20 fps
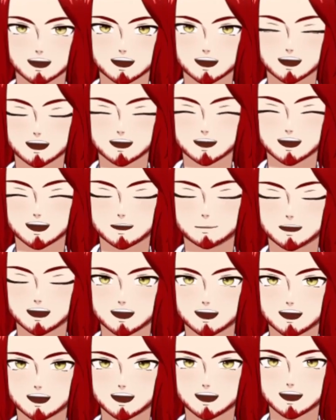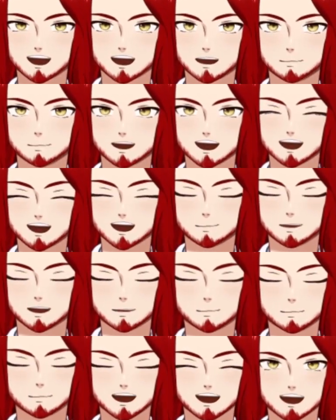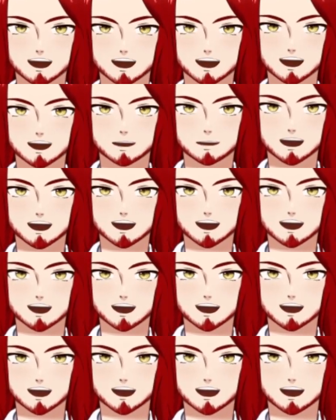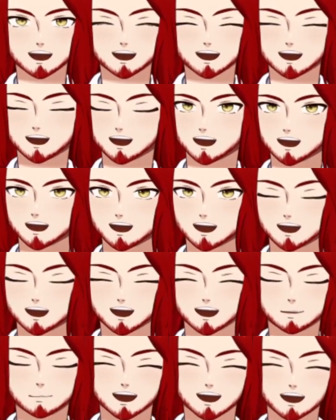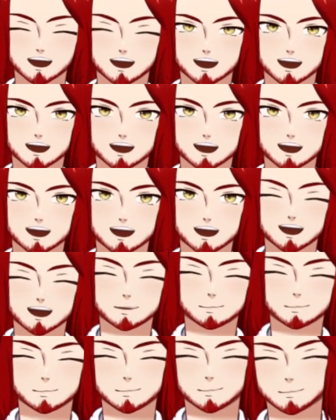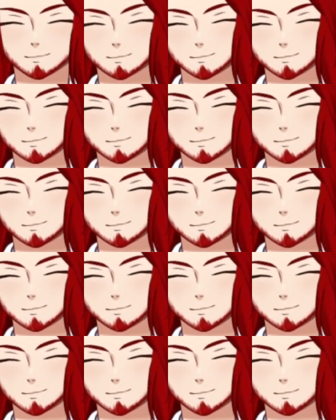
I will see you all next time. Chat with me in the Discord. Goodbye!